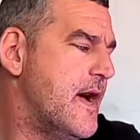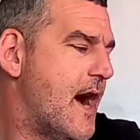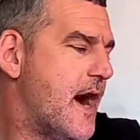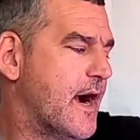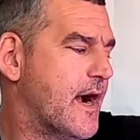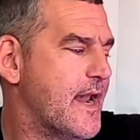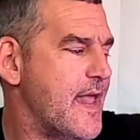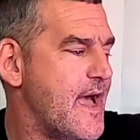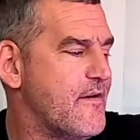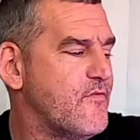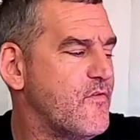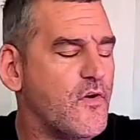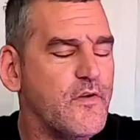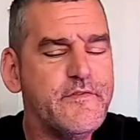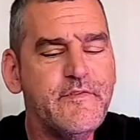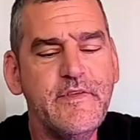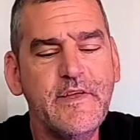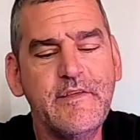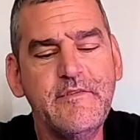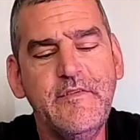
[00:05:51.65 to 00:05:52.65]
I'm going to have all
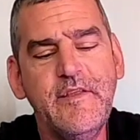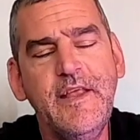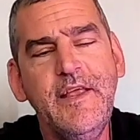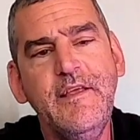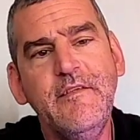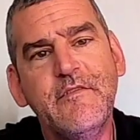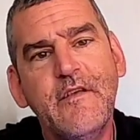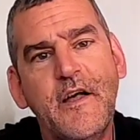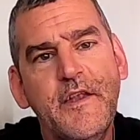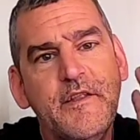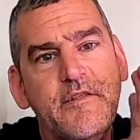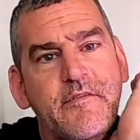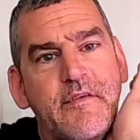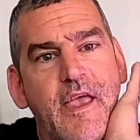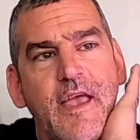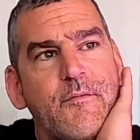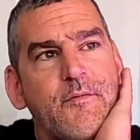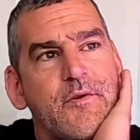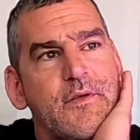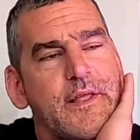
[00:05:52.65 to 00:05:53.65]
6 of these on the
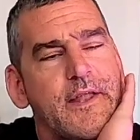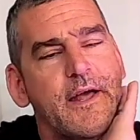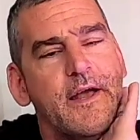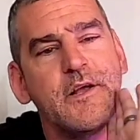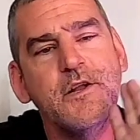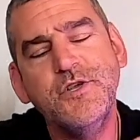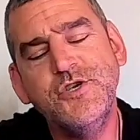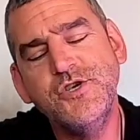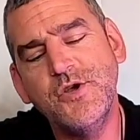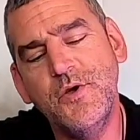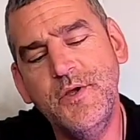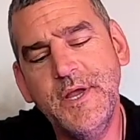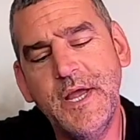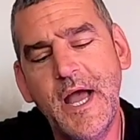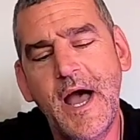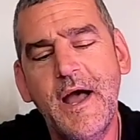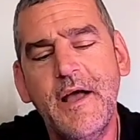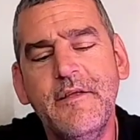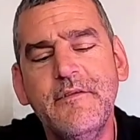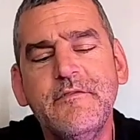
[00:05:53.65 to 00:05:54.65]
table, and I'm going to show you
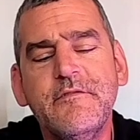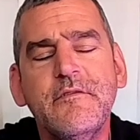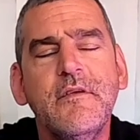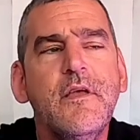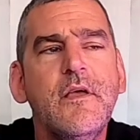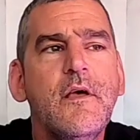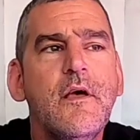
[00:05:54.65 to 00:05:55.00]
guys